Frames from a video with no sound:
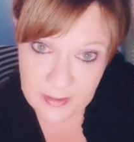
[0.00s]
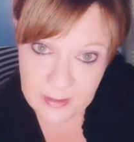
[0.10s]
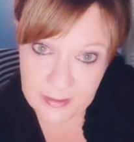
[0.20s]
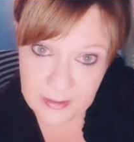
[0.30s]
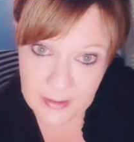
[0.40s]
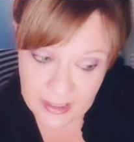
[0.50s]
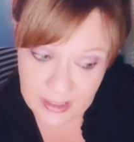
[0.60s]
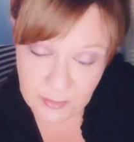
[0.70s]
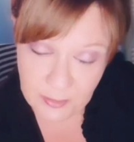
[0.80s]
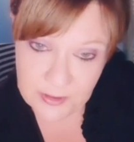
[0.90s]
and I know
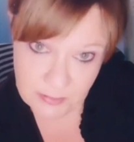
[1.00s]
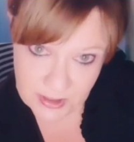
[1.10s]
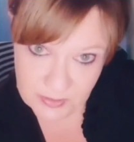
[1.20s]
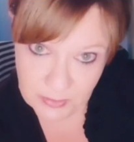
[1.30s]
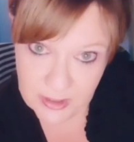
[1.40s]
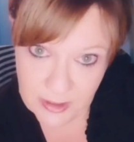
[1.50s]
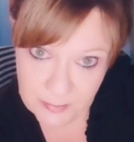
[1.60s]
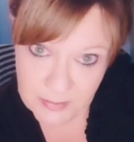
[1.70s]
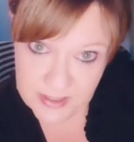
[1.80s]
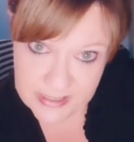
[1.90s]
this works
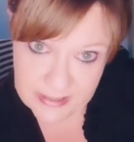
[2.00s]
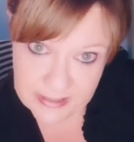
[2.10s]
100%,